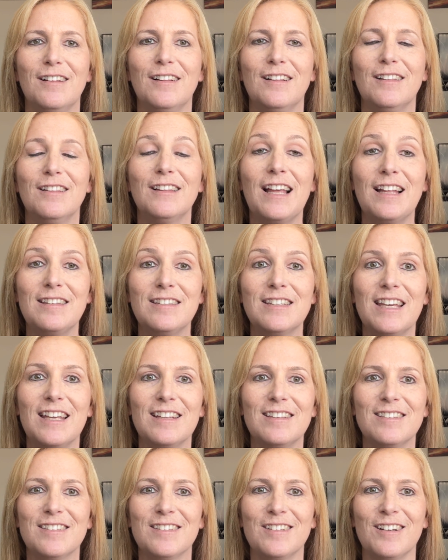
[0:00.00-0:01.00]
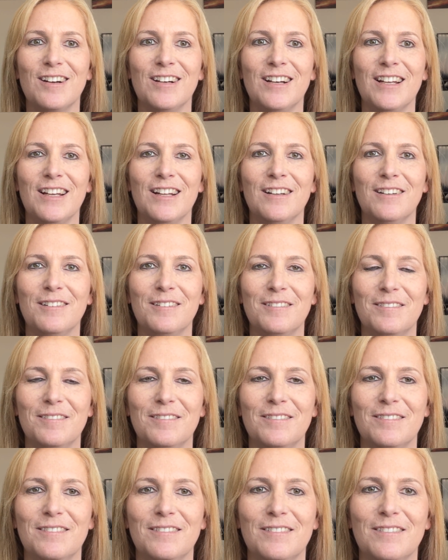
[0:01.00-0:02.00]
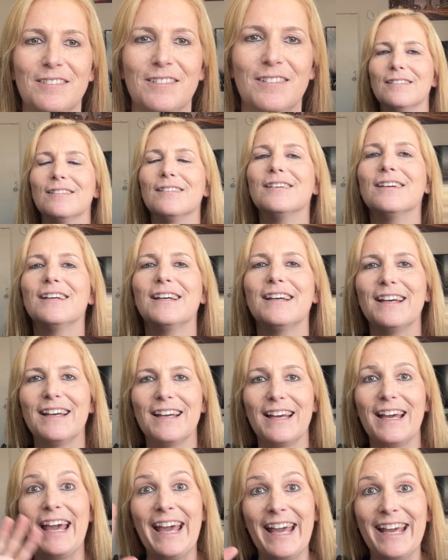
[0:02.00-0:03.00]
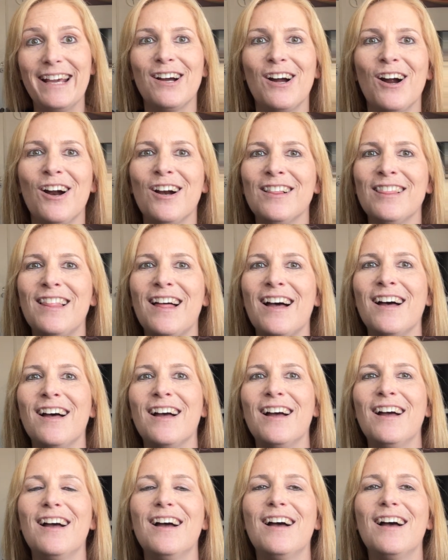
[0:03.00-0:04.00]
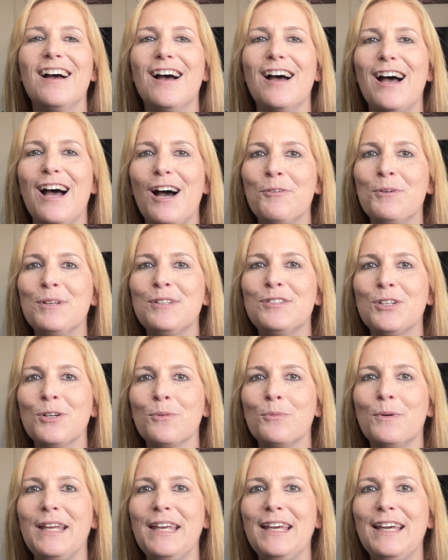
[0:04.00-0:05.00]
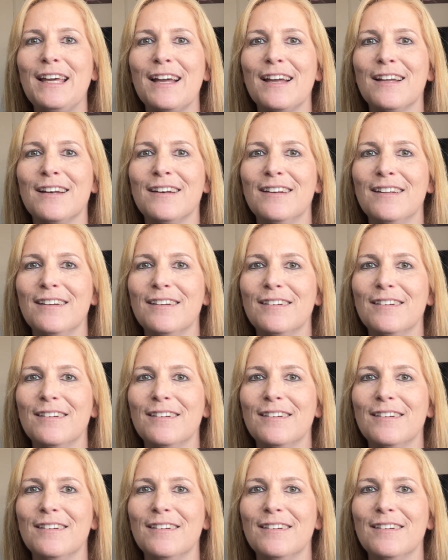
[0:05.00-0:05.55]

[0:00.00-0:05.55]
Let's get started. Hey Carla, how was your weekend?